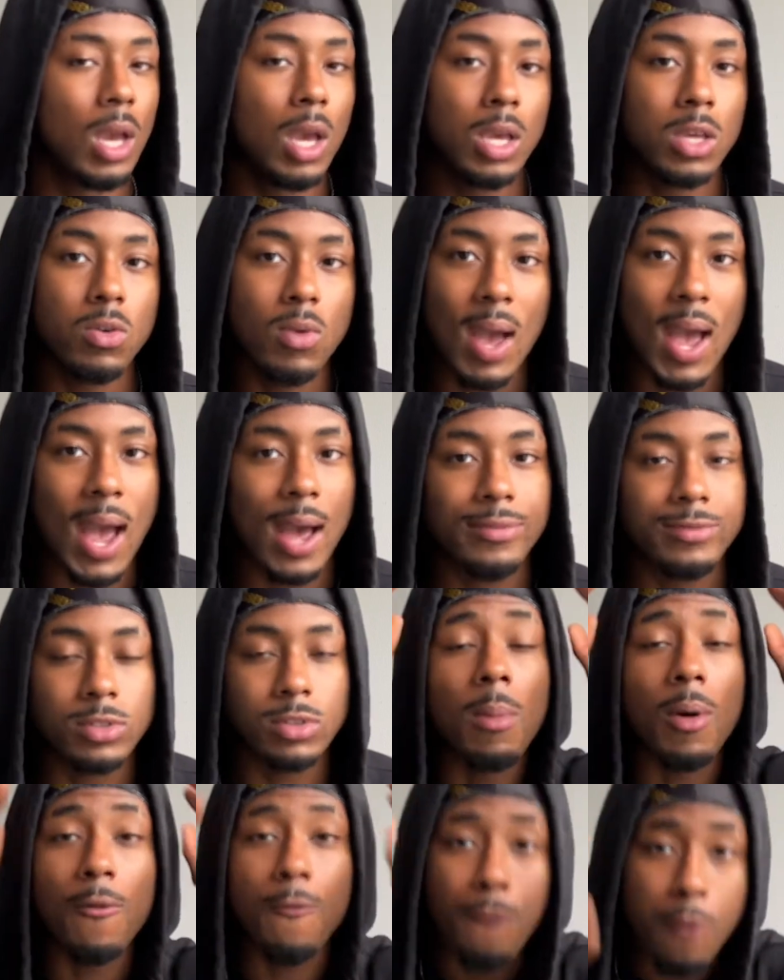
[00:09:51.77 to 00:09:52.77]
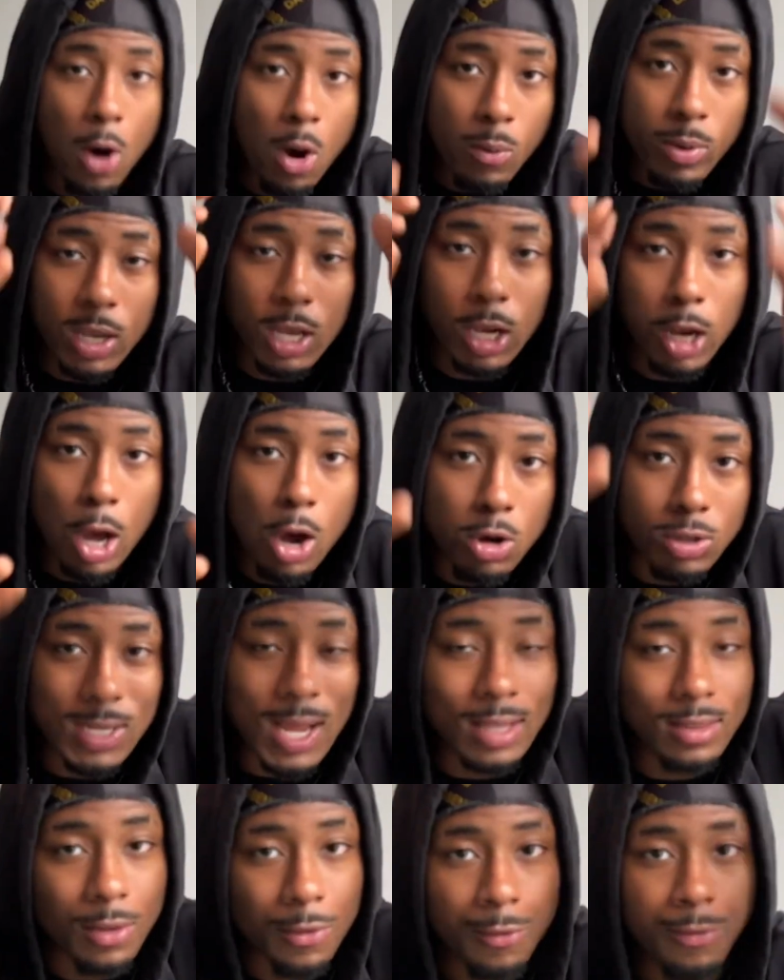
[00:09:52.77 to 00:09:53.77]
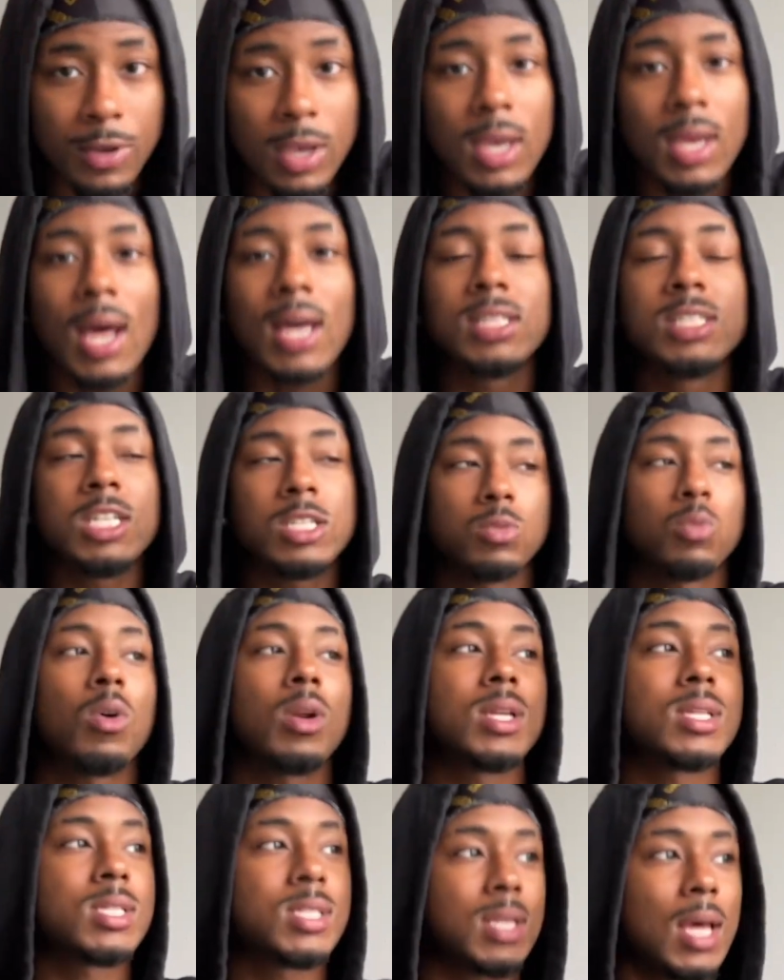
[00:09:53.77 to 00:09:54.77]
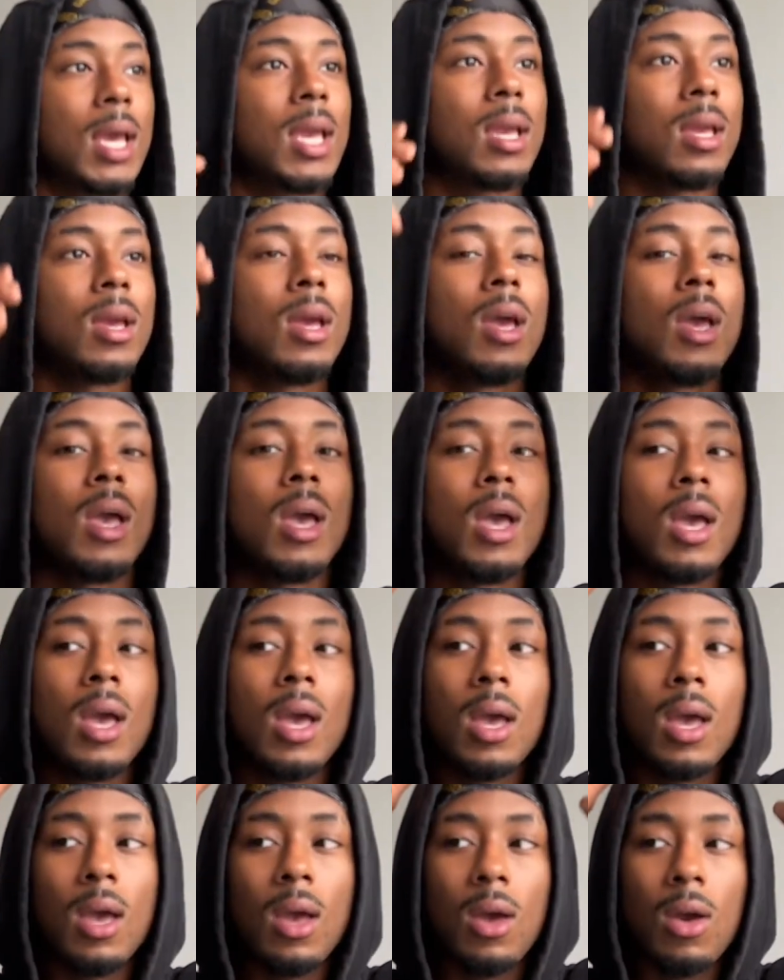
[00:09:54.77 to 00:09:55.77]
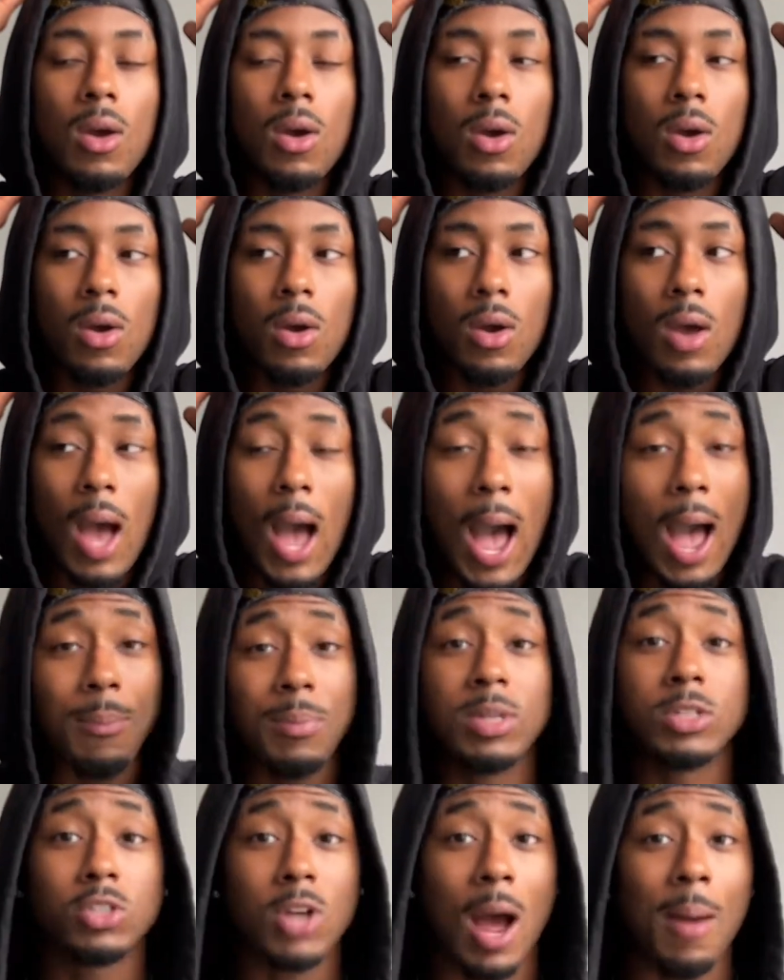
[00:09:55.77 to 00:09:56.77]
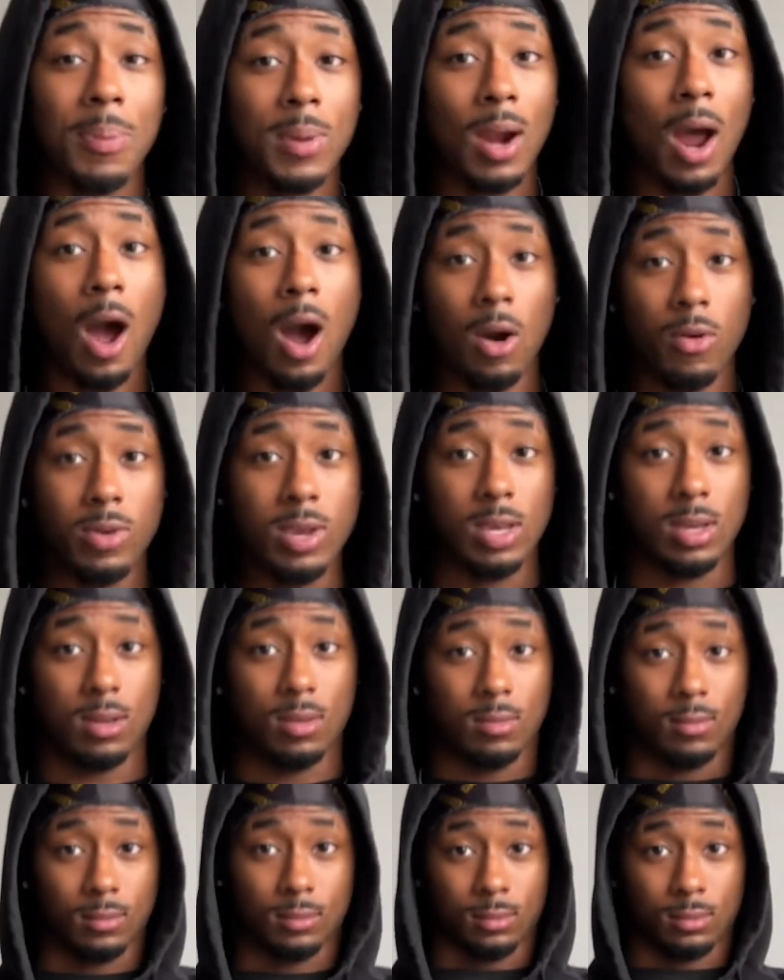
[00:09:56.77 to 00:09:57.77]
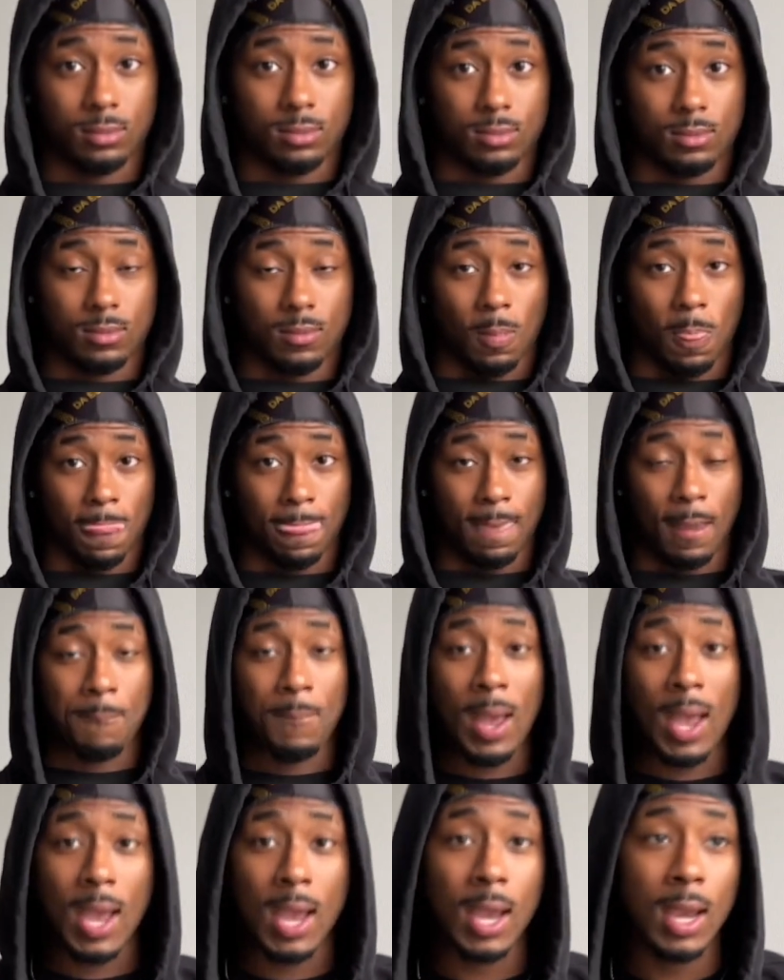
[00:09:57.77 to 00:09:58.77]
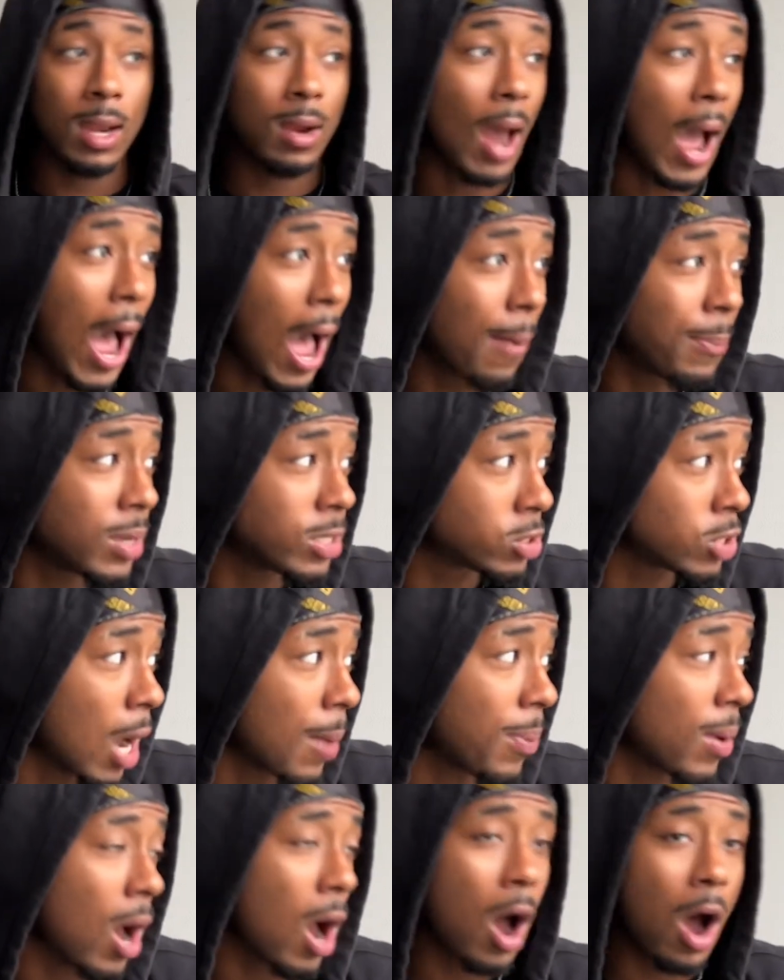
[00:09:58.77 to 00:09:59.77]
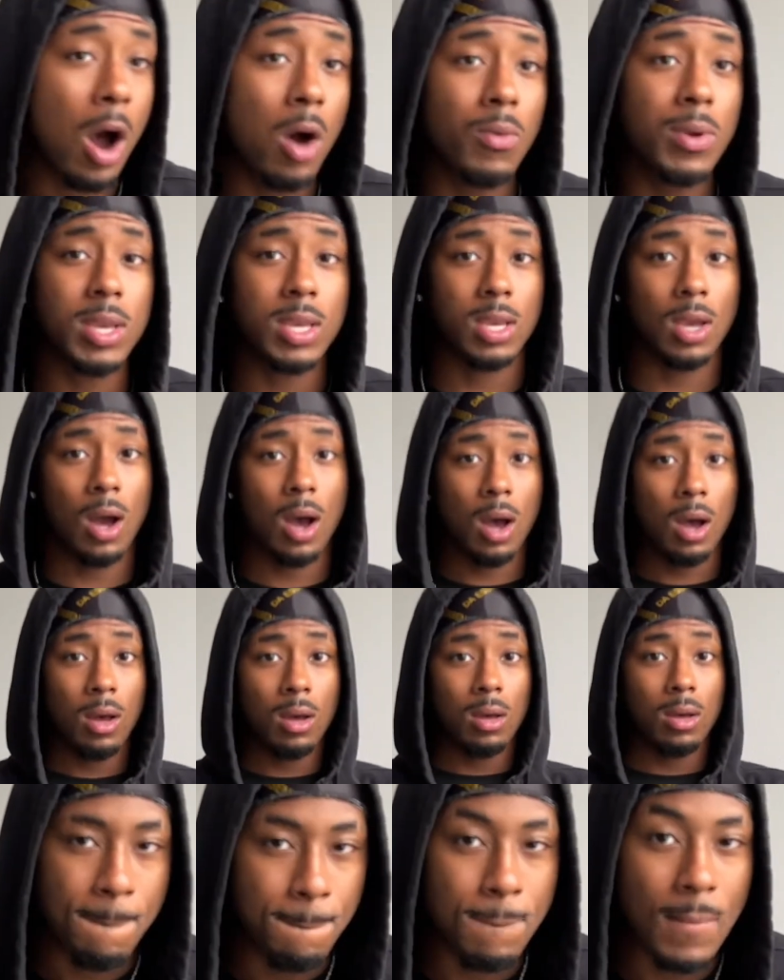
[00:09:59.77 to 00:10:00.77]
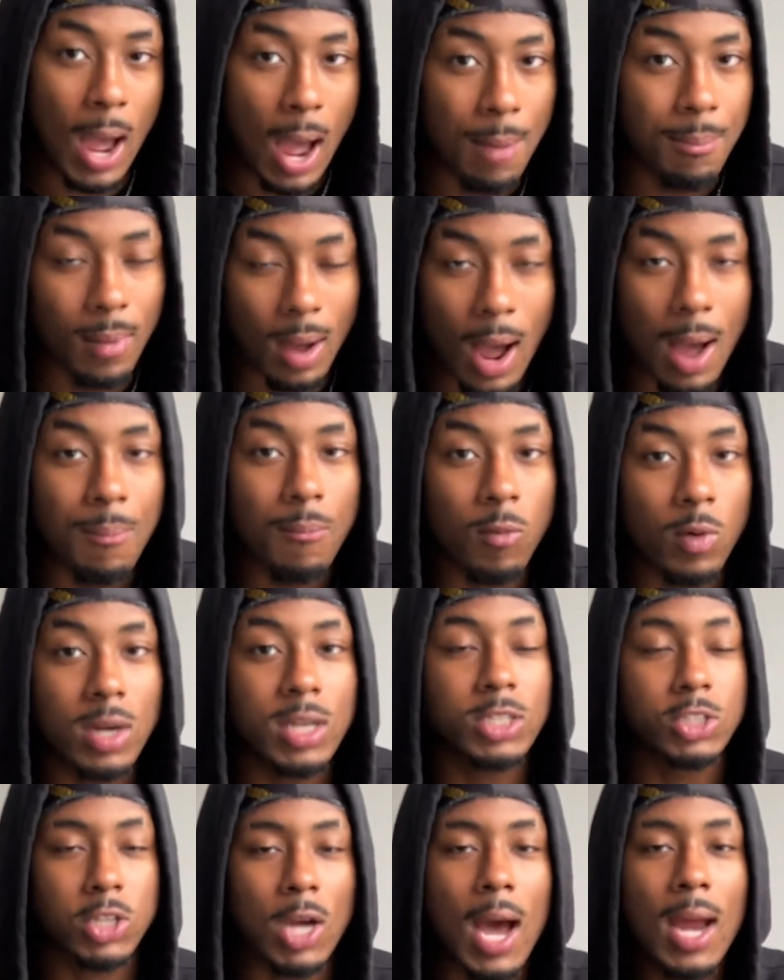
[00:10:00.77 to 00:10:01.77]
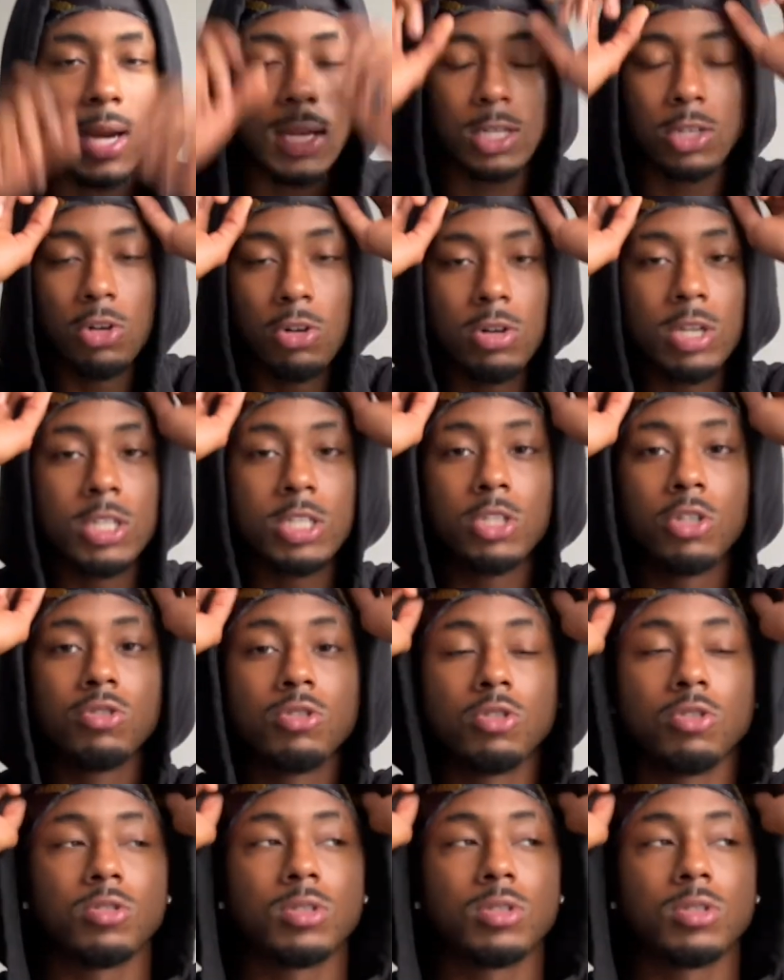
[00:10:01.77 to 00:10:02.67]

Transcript: you have to. Before we close out the vid, I just wanna say, I've been dropping all week. Man, I've been dropping all week, y'all. I'm really trying to do this YouTube